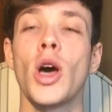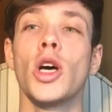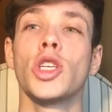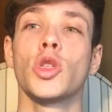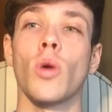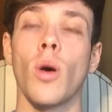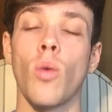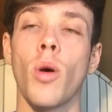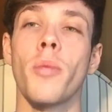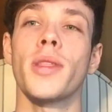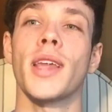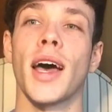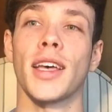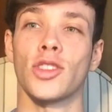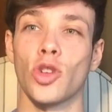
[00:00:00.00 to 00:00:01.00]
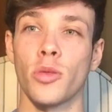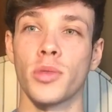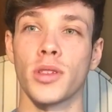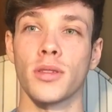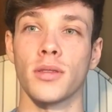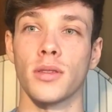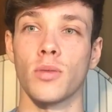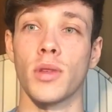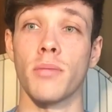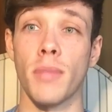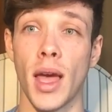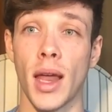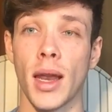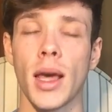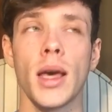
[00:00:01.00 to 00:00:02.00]
So a woman that has options with
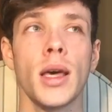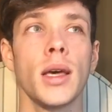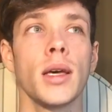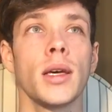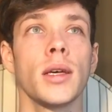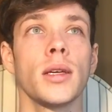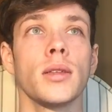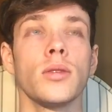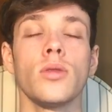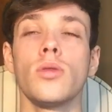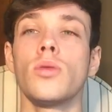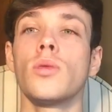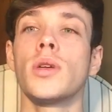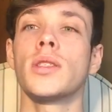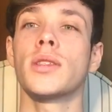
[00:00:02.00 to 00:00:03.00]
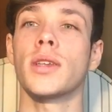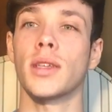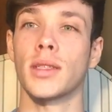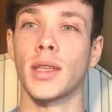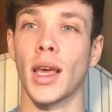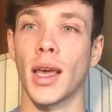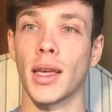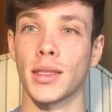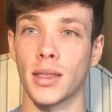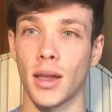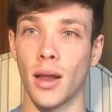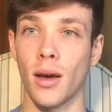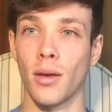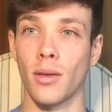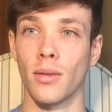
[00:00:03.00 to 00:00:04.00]
men is always going to take it slow.